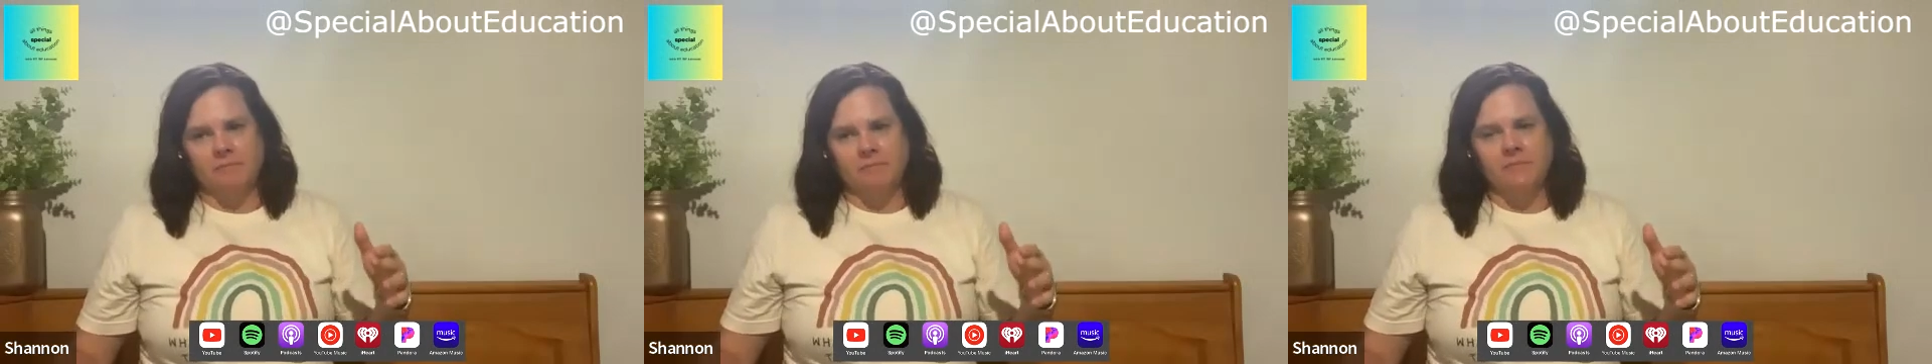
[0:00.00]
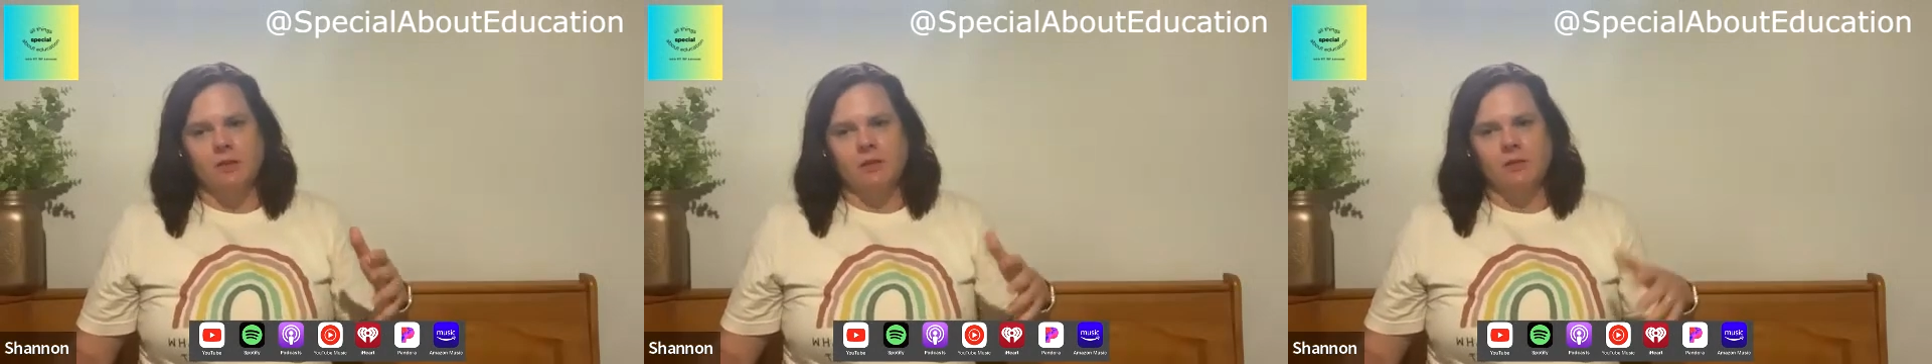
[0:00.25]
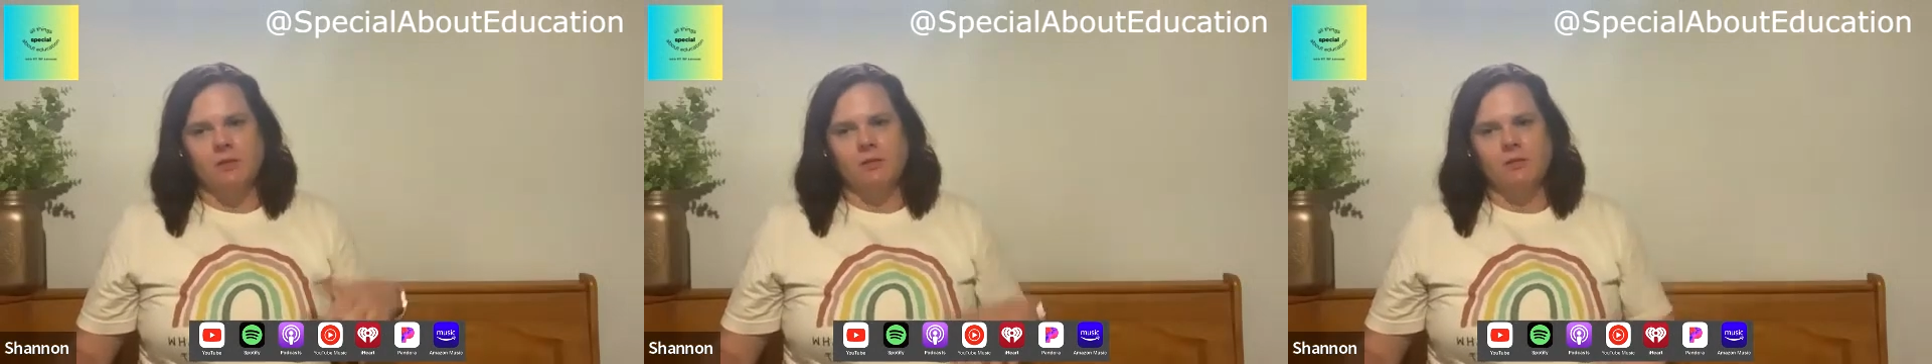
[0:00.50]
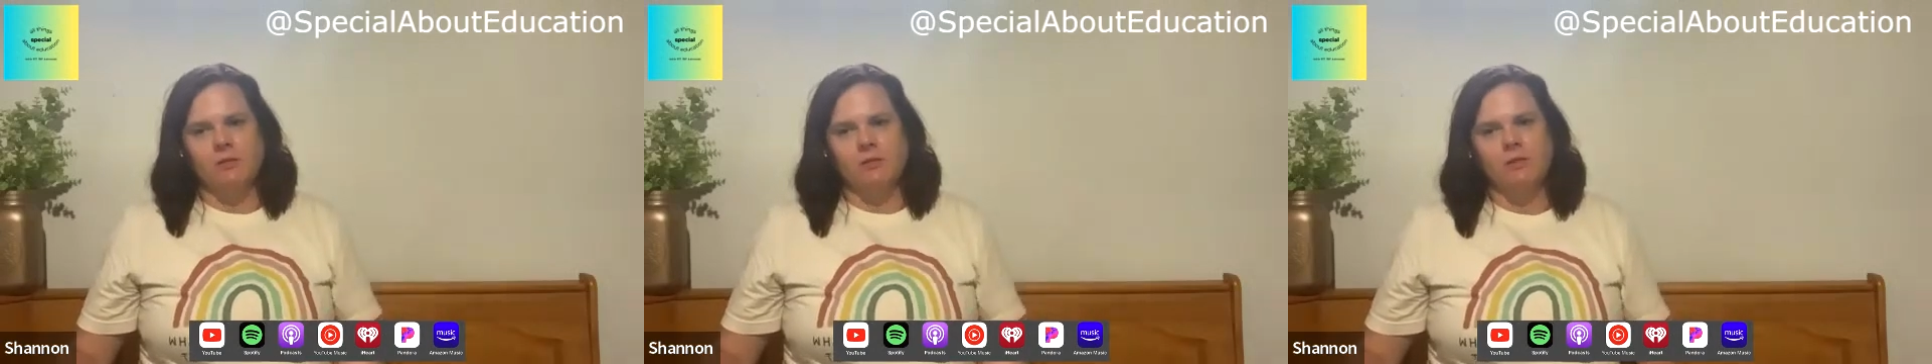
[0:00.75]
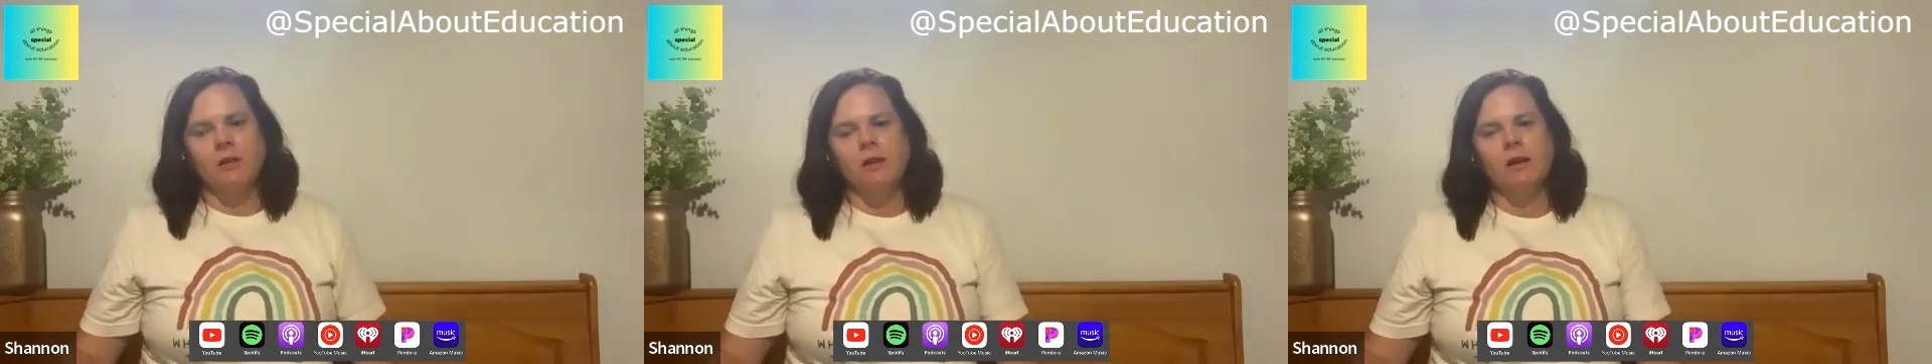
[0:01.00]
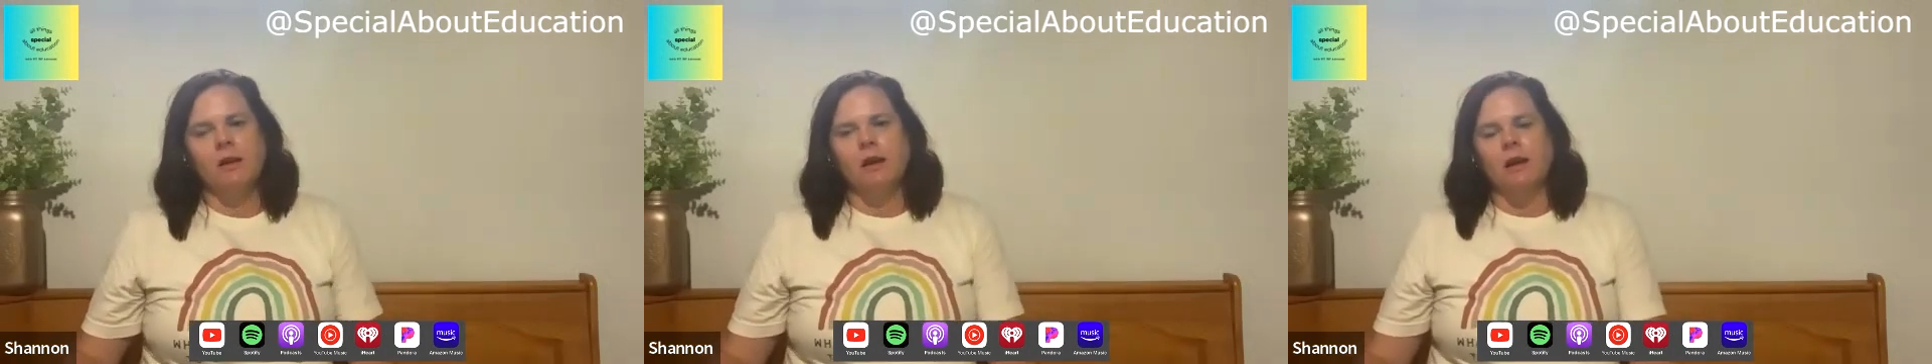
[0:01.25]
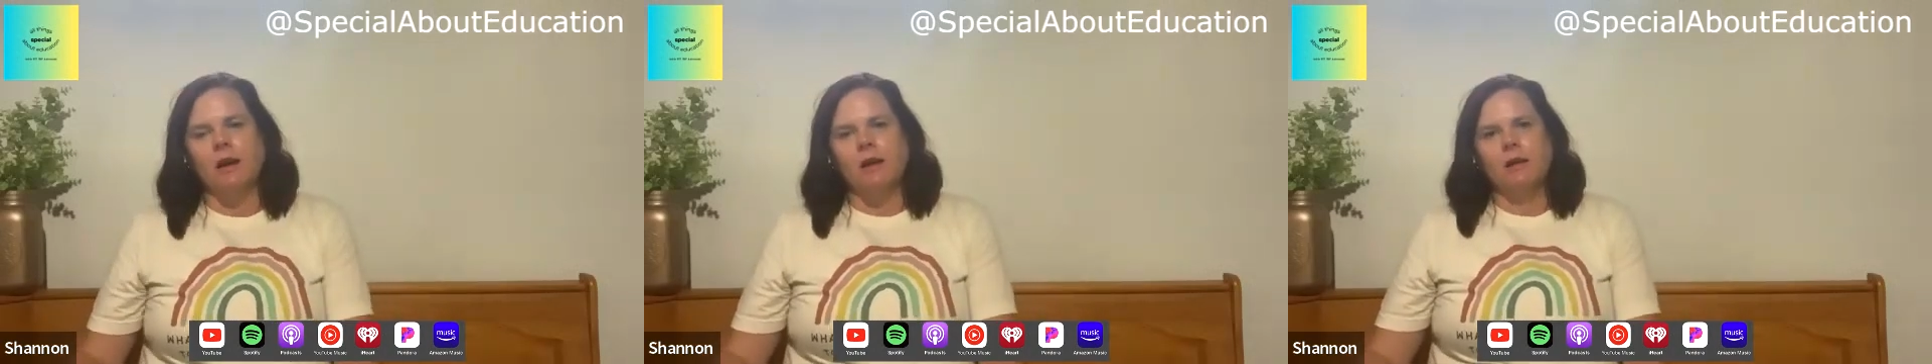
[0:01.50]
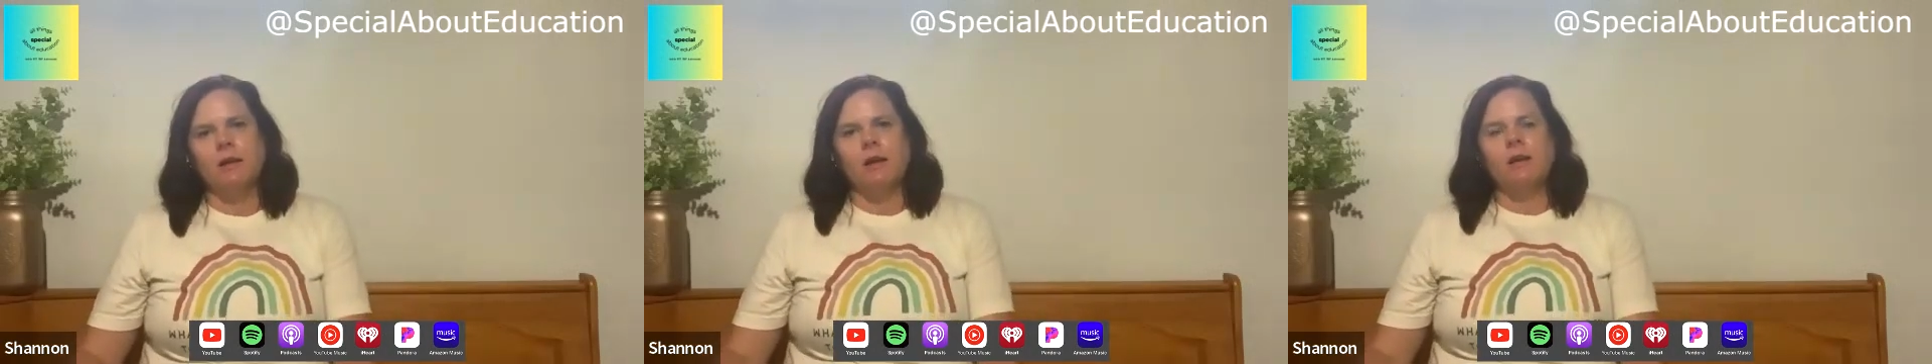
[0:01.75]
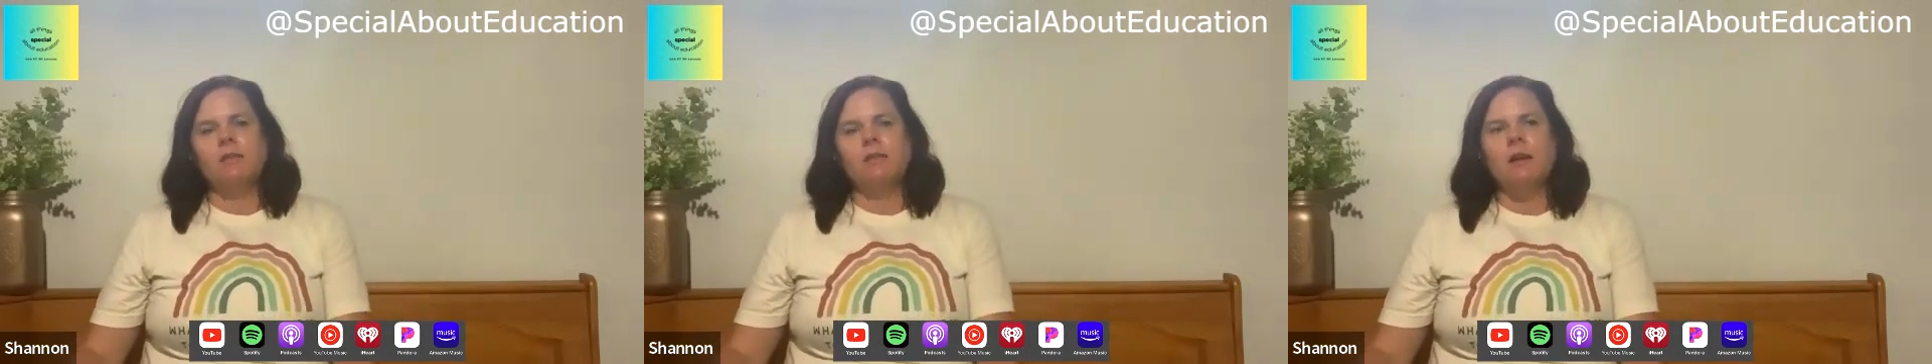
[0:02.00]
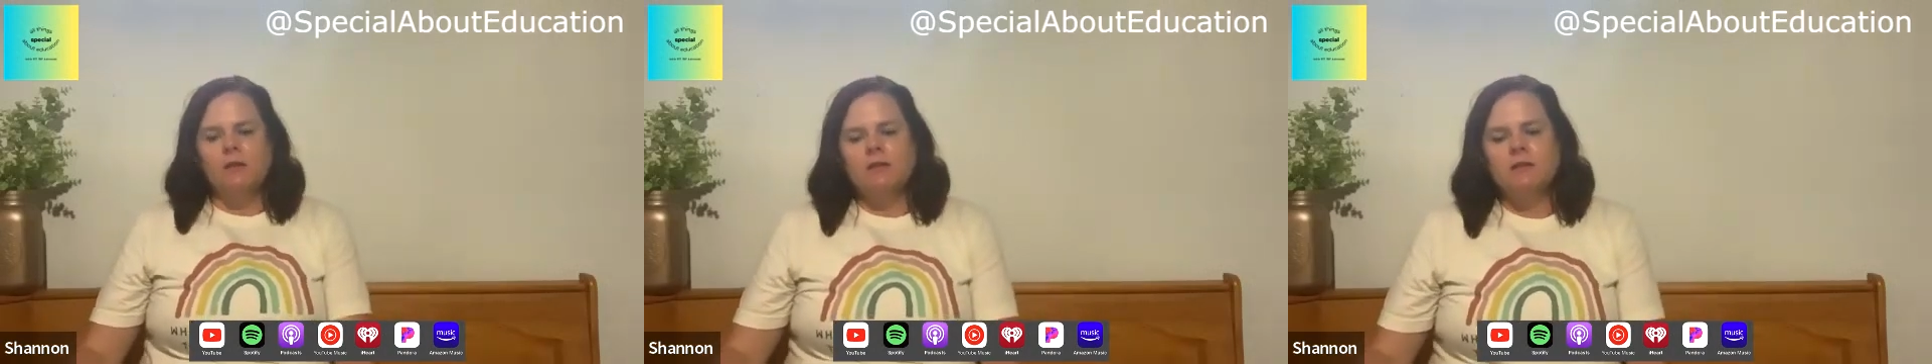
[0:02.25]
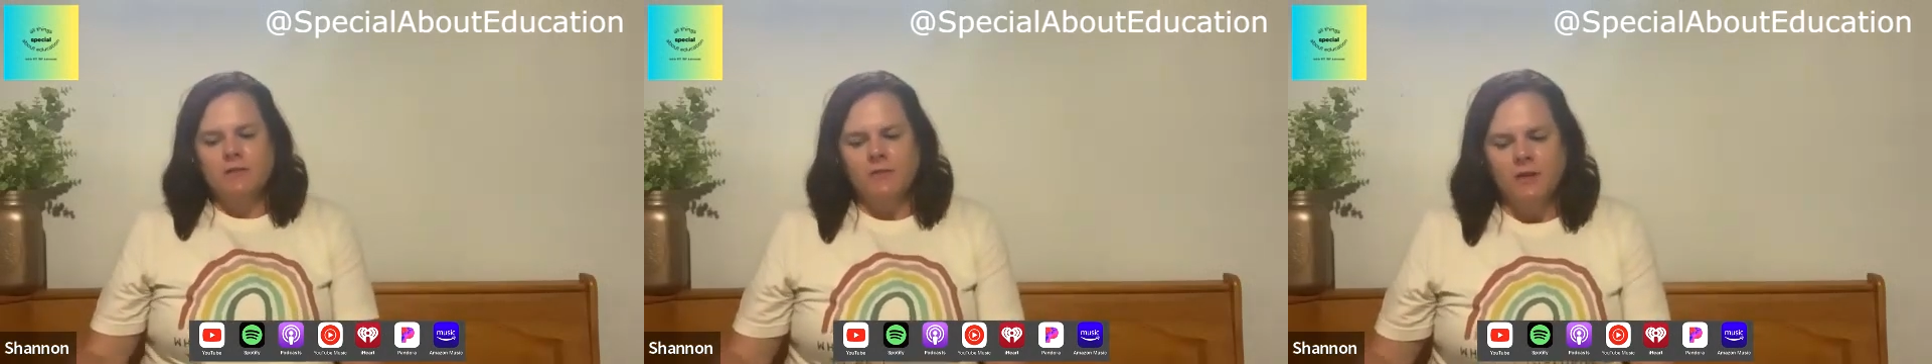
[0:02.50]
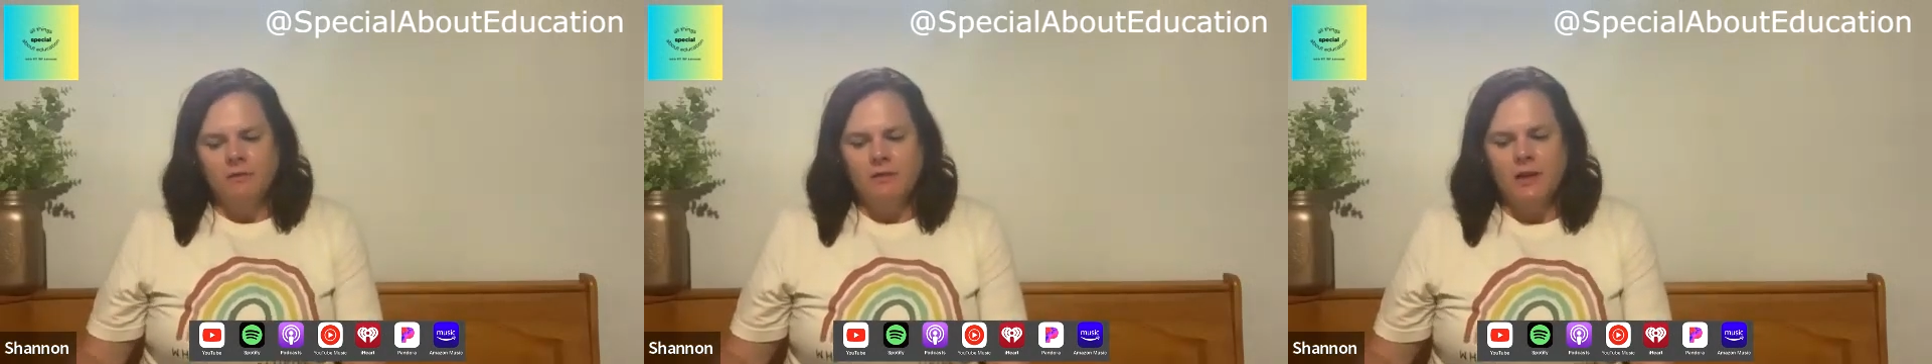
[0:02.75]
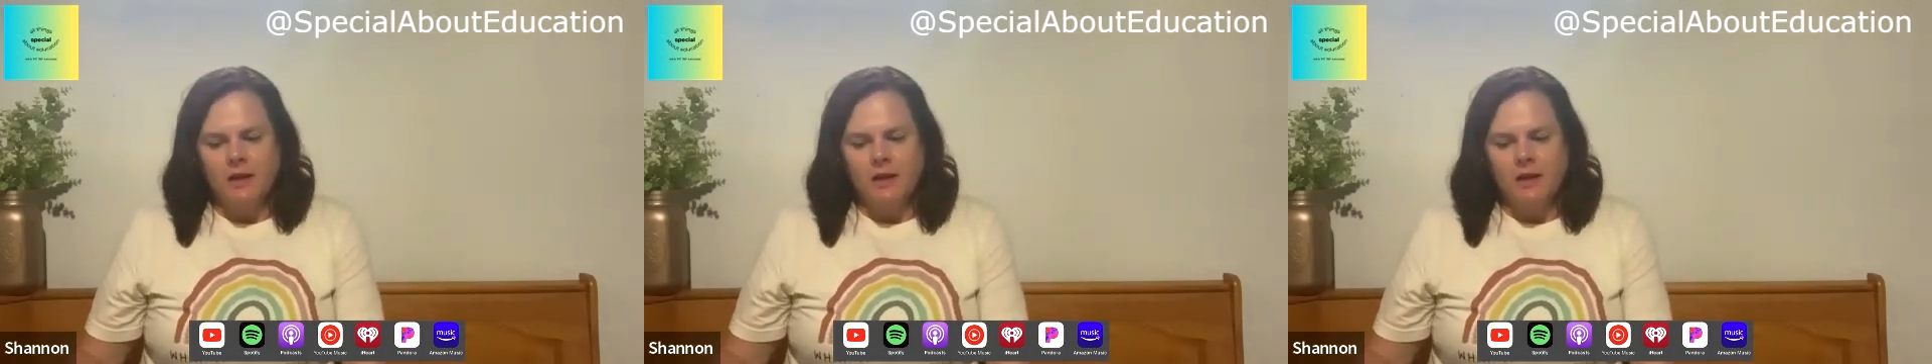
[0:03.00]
So and they are the different,